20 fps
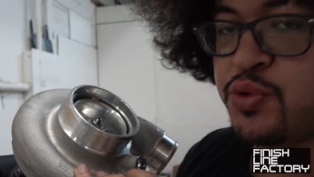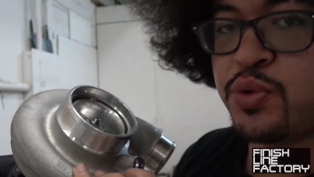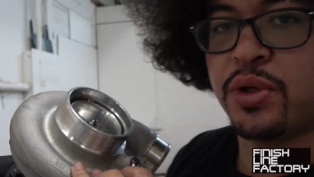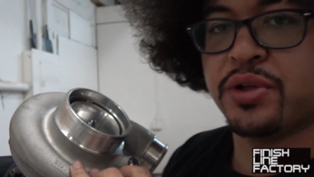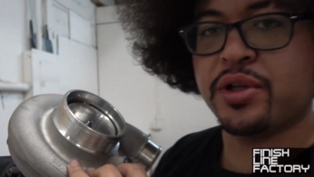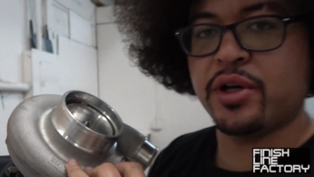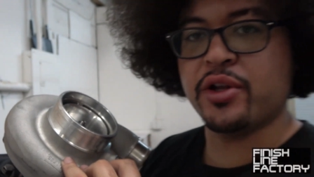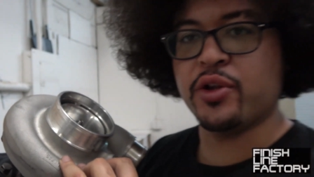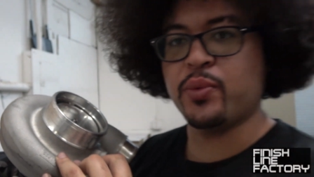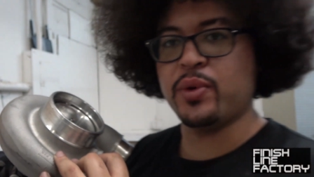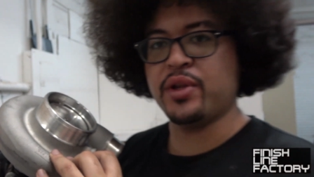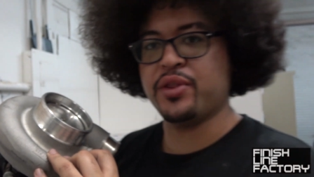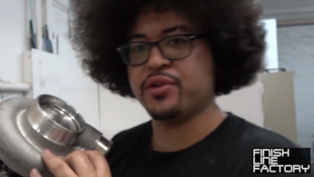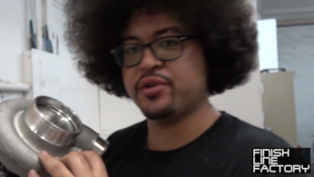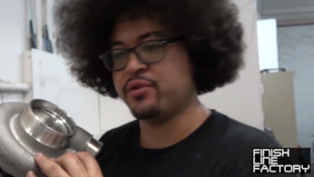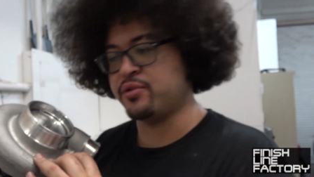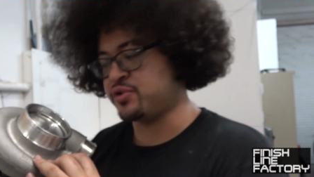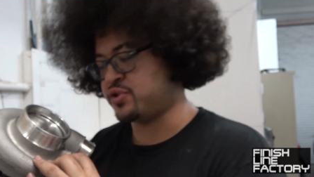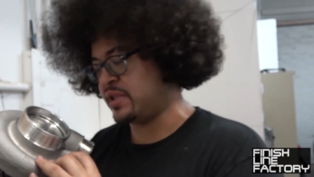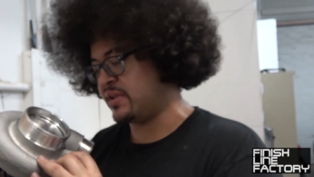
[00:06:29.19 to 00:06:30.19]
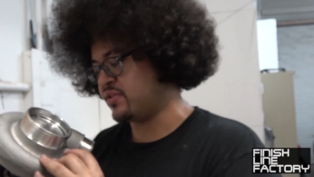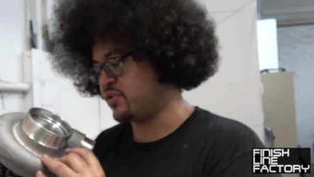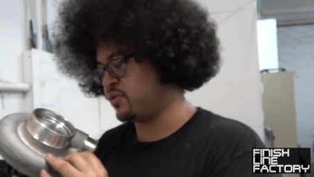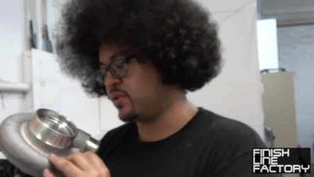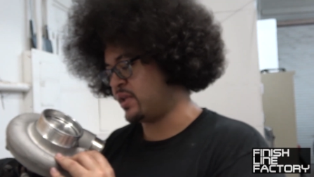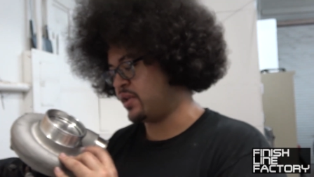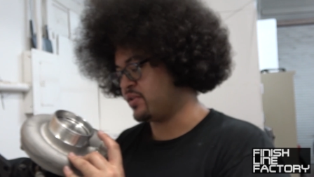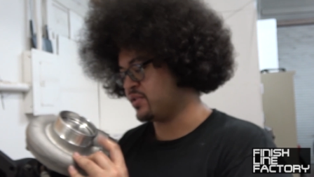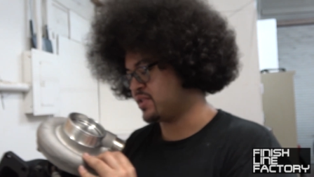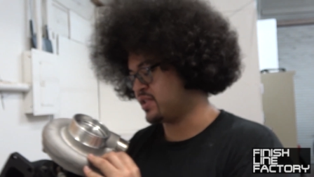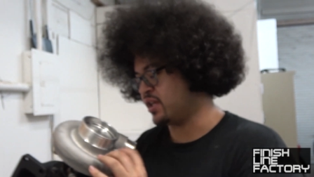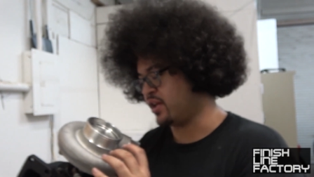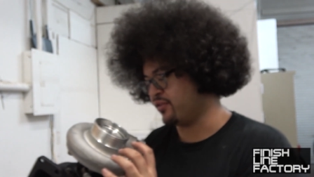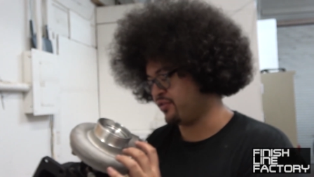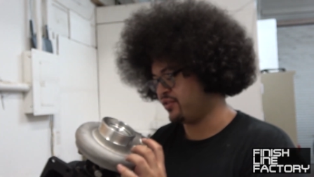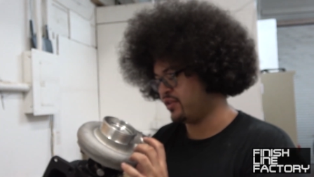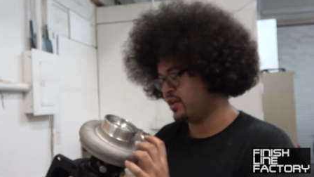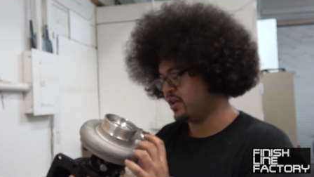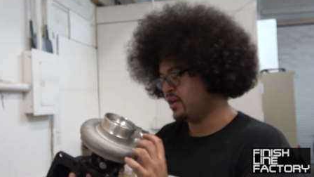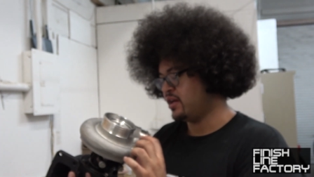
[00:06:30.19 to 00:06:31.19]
drilled all the way through, so you have to do that yourself.